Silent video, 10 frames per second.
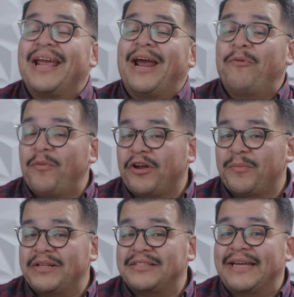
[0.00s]
and we
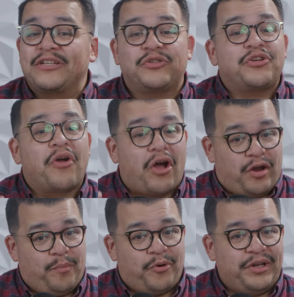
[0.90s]
recommend scheduling your
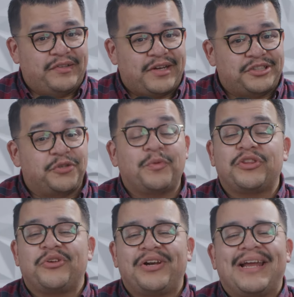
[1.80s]
onboarding session
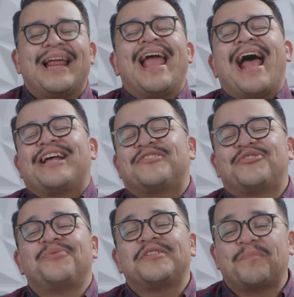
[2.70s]
with Uninet as
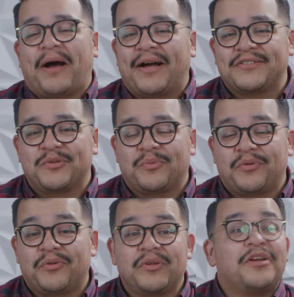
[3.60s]
soon as possible.